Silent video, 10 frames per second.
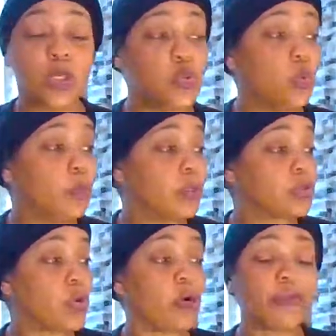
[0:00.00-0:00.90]
You were
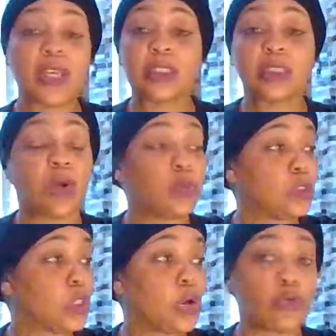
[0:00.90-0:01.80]
built on things that
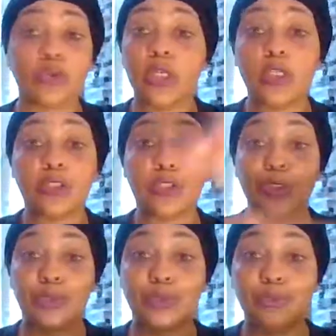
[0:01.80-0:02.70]
was learned to
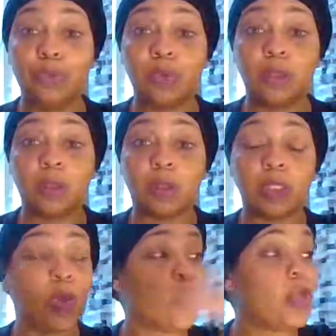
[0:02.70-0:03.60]
you
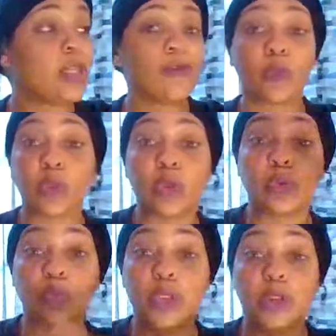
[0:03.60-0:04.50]
that wasn't even
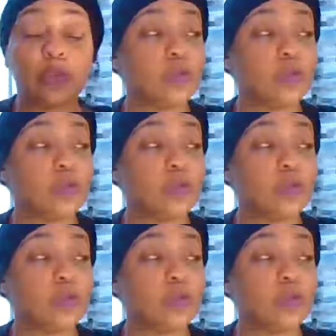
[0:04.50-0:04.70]
real real.